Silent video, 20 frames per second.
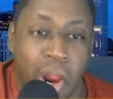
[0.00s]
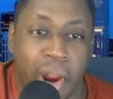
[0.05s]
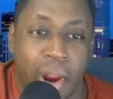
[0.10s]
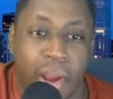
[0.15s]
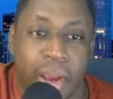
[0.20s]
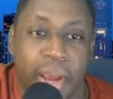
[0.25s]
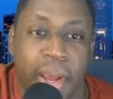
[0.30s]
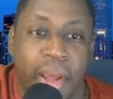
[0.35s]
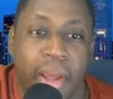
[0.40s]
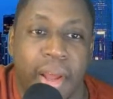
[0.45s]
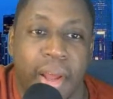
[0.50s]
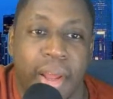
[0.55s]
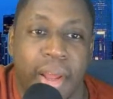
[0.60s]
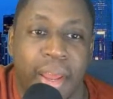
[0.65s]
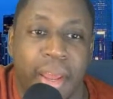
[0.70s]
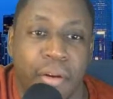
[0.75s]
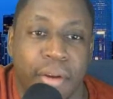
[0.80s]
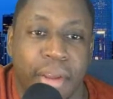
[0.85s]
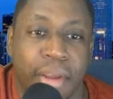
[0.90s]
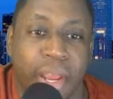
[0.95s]
Uh,
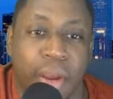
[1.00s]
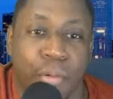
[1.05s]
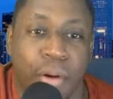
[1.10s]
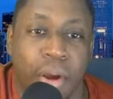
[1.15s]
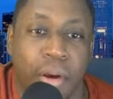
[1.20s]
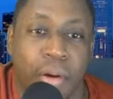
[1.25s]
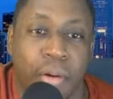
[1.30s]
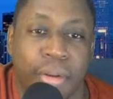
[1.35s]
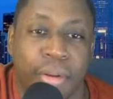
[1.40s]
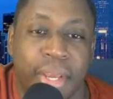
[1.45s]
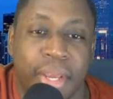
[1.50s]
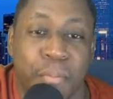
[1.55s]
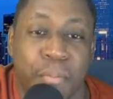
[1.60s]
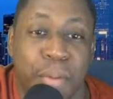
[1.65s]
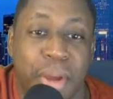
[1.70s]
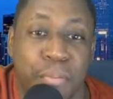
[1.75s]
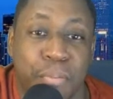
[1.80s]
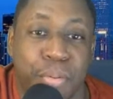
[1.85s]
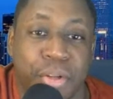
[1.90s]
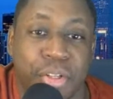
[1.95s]
LK Raw, getting my
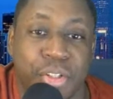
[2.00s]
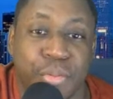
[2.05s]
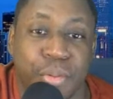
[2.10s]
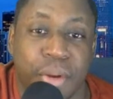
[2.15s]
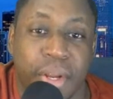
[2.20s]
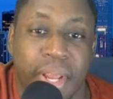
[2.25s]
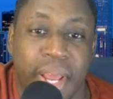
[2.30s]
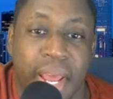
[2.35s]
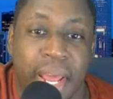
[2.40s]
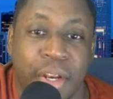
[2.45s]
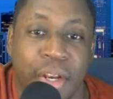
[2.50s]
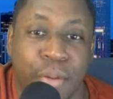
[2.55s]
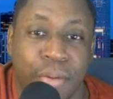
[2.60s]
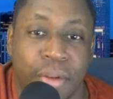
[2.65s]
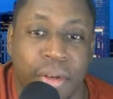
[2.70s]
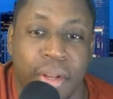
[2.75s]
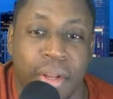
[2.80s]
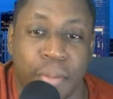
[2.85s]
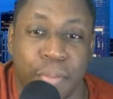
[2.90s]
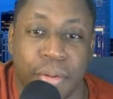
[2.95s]
puts ready. I knew the
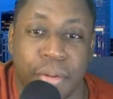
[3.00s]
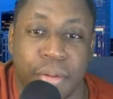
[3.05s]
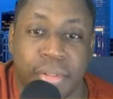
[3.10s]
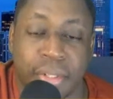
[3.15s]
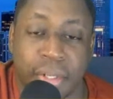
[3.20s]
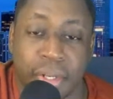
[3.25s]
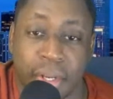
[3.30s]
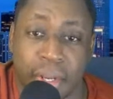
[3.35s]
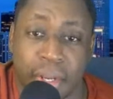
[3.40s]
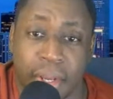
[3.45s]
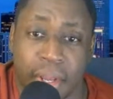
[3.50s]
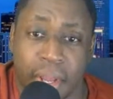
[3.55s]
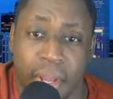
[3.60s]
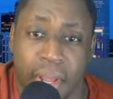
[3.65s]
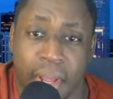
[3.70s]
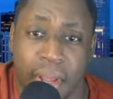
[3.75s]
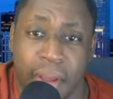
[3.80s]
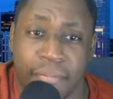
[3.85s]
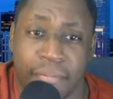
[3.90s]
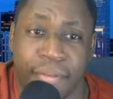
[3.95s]
numbers
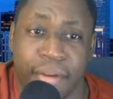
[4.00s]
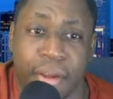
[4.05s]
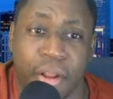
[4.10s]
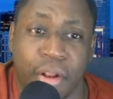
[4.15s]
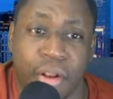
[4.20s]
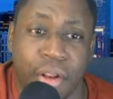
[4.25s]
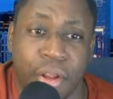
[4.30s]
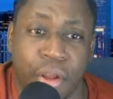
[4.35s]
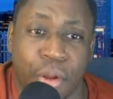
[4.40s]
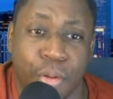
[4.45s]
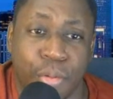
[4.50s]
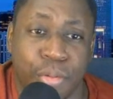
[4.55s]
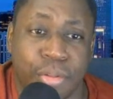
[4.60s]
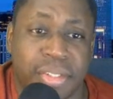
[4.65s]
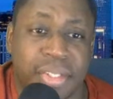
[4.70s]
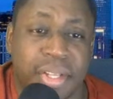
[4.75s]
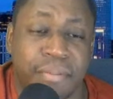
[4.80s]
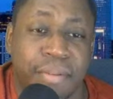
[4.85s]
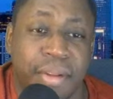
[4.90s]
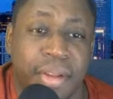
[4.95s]
uh, fell low,
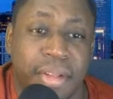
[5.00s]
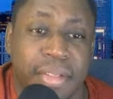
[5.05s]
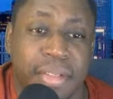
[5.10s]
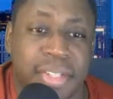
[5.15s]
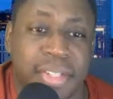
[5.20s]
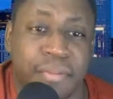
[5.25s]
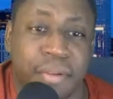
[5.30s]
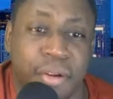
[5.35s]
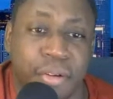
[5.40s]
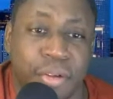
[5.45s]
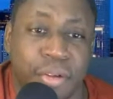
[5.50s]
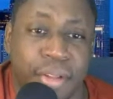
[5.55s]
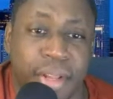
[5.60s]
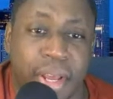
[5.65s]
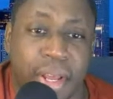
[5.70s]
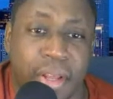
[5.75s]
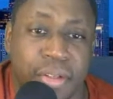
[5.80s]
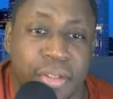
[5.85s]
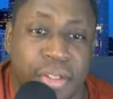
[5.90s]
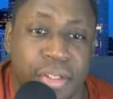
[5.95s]
70,
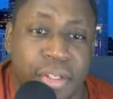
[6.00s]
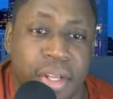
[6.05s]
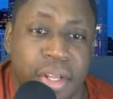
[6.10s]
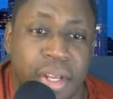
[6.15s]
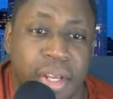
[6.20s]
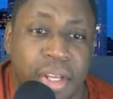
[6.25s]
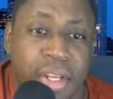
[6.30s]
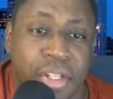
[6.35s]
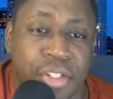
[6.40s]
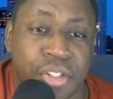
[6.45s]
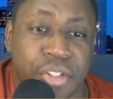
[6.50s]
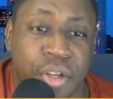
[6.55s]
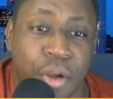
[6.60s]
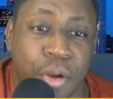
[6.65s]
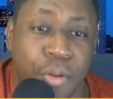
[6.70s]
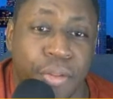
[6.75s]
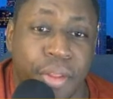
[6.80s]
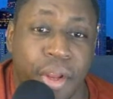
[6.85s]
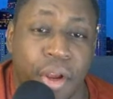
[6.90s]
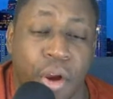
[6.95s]
700,000. So
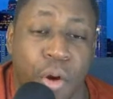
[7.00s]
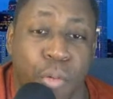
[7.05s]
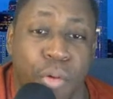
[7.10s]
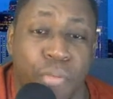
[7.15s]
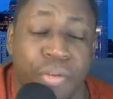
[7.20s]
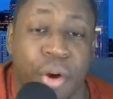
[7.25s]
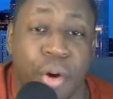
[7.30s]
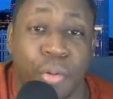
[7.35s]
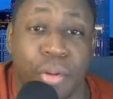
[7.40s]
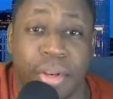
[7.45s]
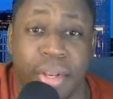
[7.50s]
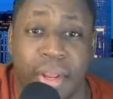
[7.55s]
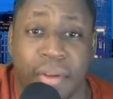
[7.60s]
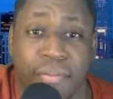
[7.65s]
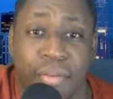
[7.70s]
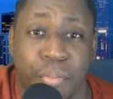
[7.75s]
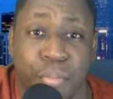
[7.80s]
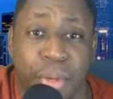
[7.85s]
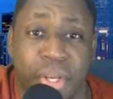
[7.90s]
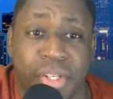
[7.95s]
they are withholding
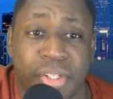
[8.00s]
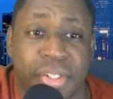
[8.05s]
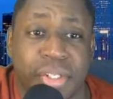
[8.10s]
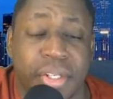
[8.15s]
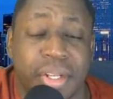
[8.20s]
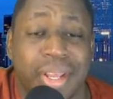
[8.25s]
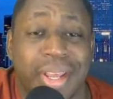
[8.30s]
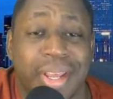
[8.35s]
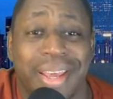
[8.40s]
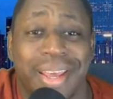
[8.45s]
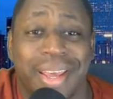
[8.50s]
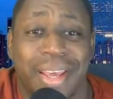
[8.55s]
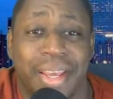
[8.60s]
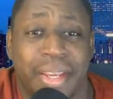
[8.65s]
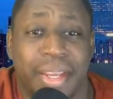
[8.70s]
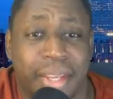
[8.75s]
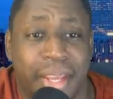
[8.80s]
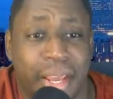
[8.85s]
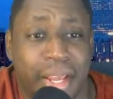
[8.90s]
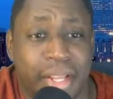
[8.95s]
information.
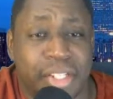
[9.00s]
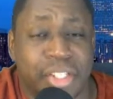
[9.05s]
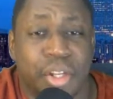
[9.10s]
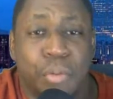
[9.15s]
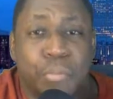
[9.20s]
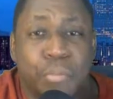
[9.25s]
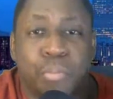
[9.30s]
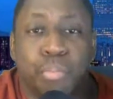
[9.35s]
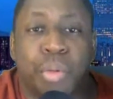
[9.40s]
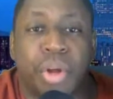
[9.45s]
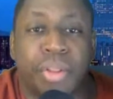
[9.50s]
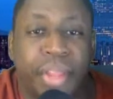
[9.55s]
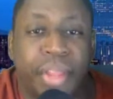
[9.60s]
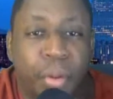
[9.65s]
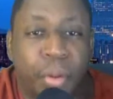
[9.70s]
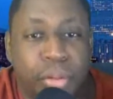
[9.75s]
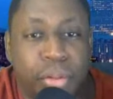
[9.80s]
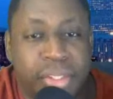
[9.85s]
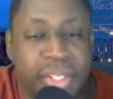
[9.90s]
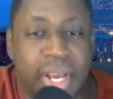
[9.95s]
Yes, but they
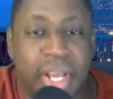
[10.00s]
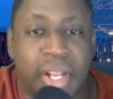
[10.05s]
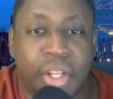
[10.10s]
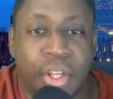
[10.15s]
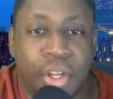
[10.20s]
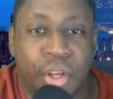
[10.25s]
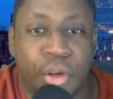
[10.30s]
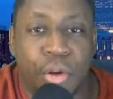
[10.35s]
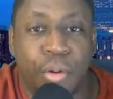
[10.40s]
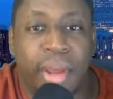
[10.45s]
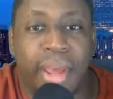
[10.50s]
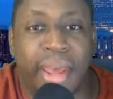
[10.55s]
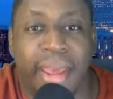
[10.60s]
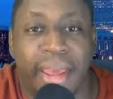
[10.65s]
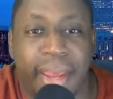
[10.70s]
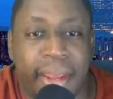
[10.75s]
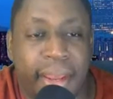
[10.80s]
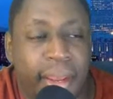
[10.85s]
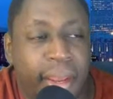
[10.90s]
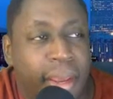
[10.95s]
was telling you,
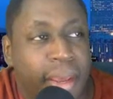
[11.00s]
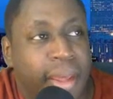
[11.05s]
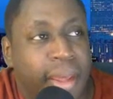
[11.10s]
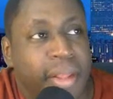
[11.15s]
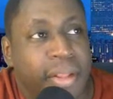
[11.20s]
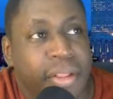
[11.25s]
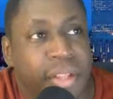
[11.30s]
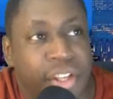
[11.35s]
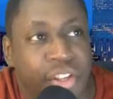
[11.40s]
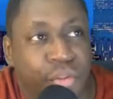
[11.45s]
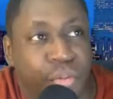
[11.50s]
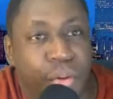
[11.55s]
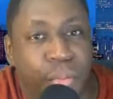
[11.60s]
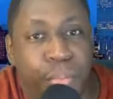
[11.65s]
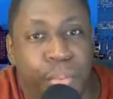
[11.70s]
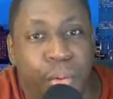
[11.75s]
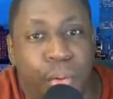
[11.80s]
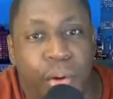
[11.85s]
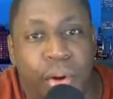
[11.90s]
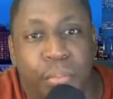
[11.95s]
hey, this
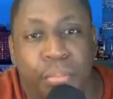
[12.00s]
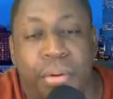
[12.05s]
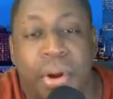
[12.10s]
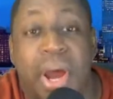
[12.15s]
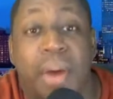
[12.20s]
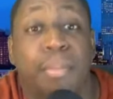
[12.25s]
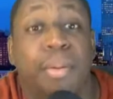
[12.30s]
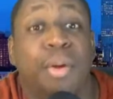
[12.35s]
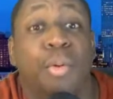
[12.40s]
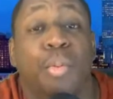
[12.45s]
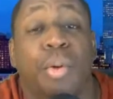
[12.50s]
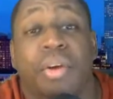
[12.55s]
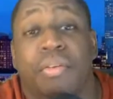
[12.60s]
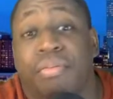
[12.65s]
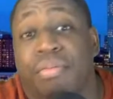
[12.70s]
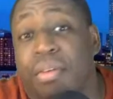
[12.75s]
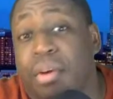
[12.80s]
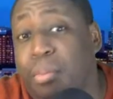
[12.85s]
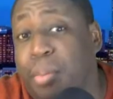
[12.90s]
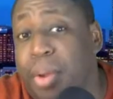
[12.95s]
report probably went
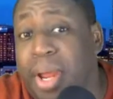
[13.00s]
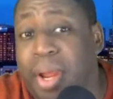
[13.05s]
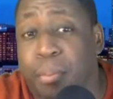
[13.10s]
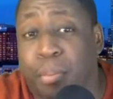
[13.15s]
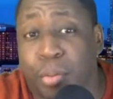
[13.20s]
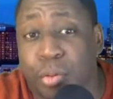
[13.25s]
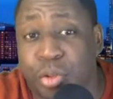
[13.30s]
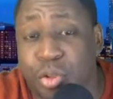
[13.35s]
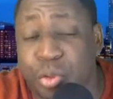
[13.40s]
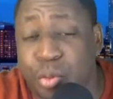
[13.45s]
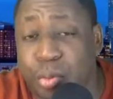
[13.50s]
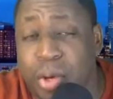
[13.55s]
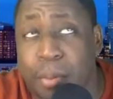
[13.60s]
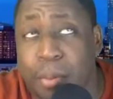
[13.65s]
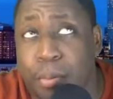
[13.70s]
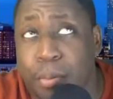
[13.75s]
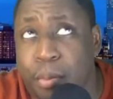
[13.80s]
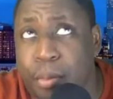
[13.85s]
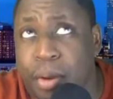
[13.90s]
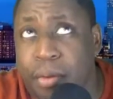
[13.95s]
from April to, um,
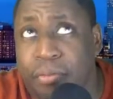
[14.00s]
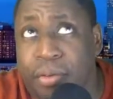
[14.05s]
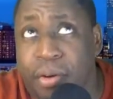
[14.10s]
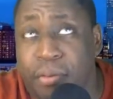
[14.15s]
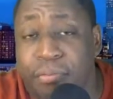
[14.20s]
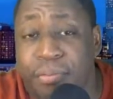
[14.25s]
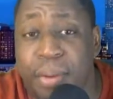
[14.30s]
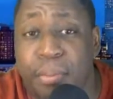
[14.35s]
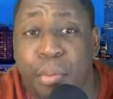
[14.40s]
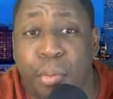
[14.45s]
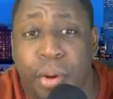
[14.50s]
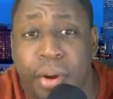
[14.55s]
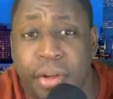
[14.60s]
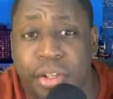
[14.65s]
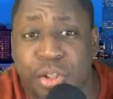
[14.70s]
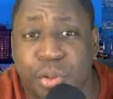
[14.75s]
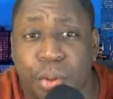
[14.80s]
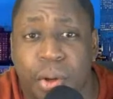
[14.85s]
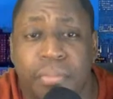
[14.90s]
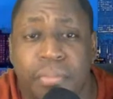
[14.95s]
from February
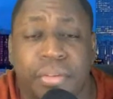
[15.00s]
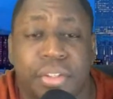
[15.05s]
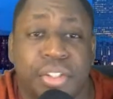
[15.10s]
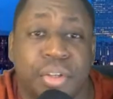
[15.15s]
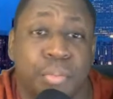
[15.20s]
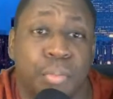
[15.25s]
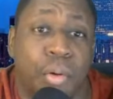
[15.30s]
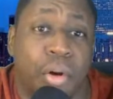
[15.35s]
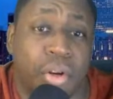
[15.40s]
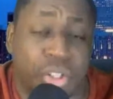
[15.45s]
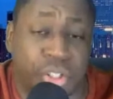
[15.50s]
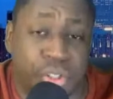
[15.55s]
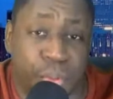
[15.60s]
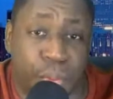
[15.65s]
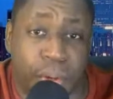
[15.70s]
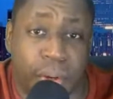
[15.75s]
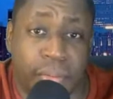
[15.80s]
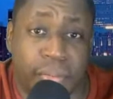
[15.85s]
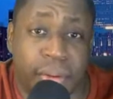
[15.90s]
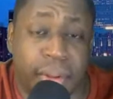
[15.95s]
12th to March
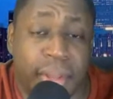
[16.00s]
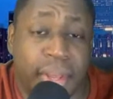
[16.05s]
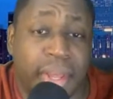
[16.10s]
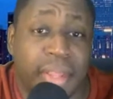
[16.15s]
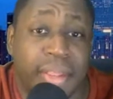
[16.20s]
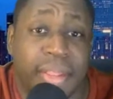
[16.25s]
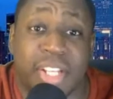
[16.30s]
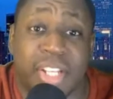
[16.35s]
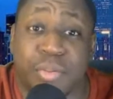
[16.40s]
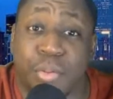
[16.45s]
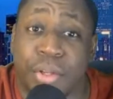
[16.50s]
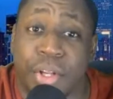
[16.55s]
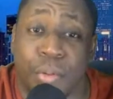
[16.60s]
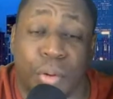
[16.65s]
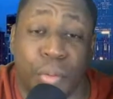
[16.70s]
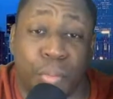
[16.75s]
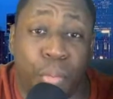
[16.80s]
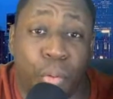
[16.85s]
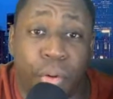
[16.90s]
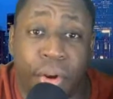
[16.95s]
12th. That's what they're
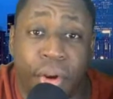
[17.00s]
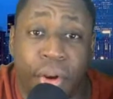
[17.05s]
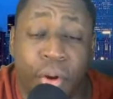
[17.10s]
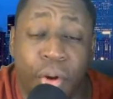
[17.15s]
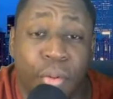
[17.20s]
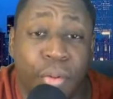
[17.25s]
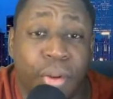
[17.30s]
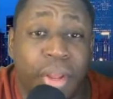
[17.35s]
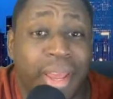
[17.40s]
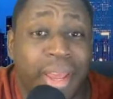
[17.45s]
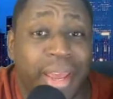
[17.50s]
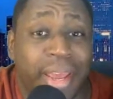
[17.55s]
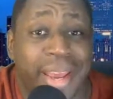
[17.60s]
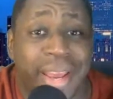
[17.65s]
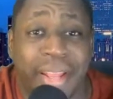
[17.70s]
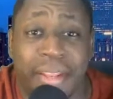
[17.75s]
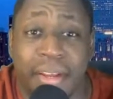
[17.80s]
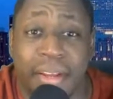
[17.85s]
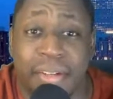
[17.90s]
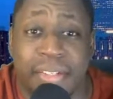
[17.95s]
reporting on. And
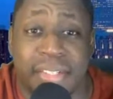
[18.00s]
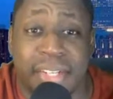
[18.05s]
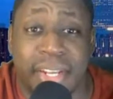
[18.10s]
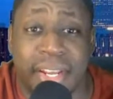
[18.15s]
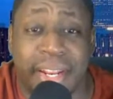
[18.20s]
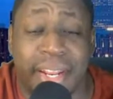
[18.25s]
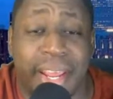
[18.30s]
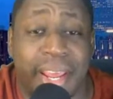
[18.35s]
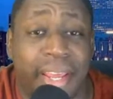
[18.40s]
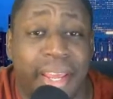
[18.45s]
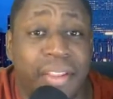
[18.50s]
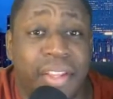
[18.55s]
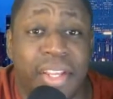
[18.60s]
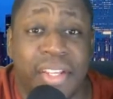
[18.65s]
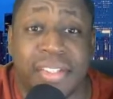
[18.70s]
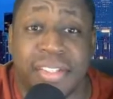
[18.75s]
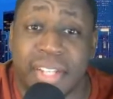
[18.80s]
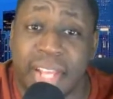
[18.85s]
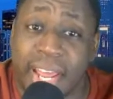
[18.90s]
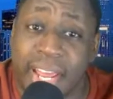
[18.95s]
they're saying, hey,
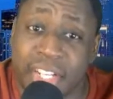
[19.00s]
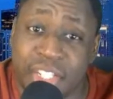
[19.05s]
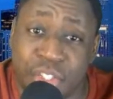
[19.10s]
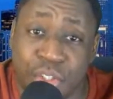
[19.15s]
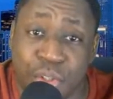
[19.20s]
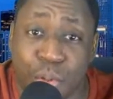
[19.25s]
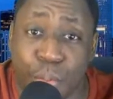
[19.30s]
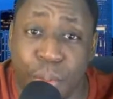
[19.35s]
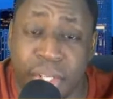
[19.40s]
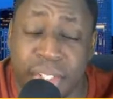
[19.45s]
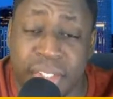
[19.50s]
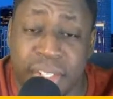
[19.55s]
these last two weeks